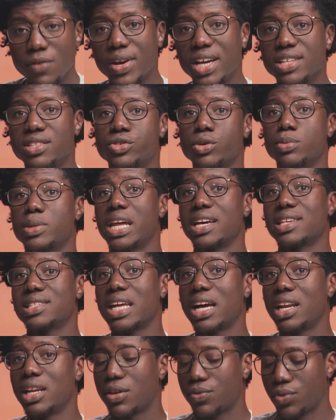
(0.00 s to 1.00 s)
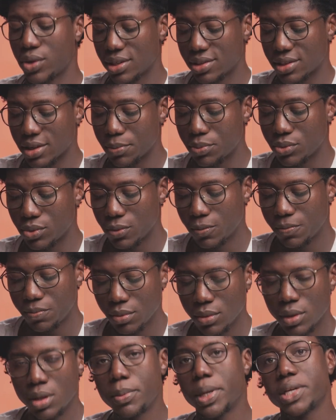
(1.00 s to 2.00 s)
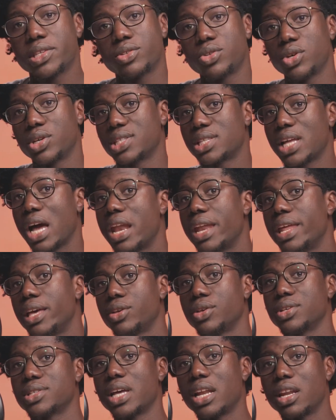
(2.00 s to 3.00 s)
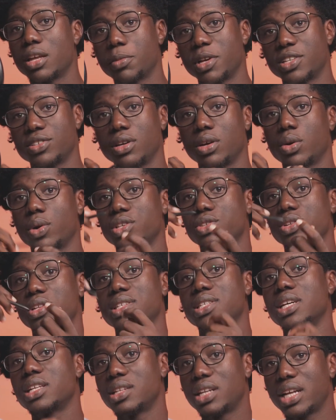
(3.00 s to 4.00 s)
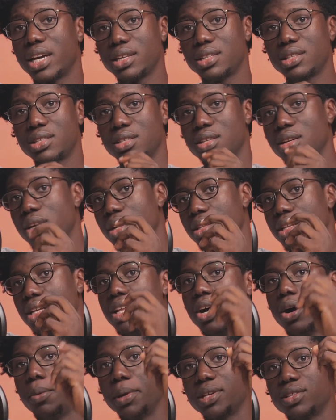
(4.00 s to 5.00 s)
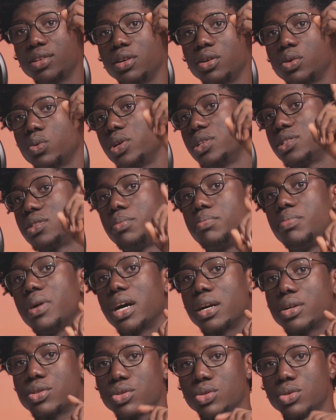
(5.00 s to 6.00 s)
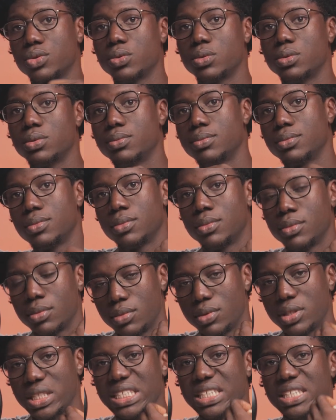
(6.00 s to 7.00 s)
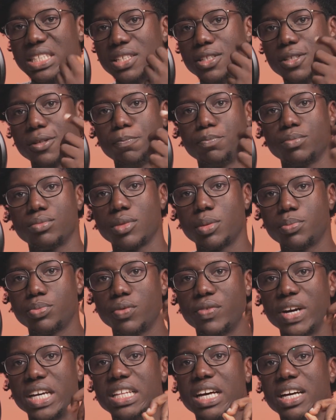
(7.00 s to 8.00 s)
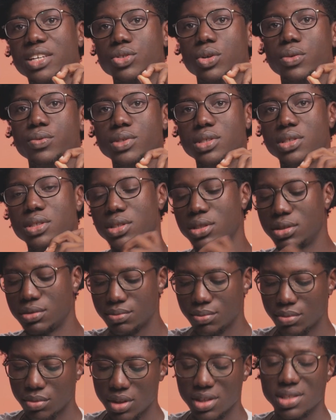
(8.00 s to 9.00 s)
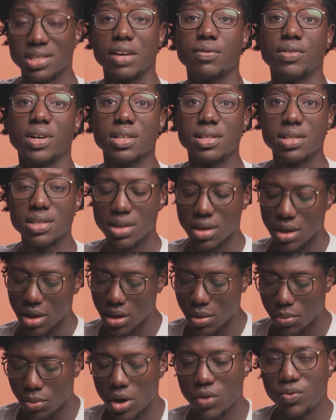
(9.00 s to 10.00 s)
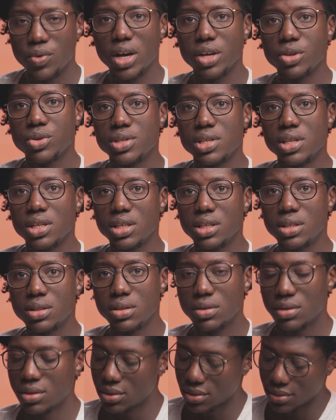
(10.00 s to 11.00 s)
if you're using something like Starlink, for example, it makes it to your Starlink makes a request to the satellites, then that will make a request back to the providers of the servers. But if you are using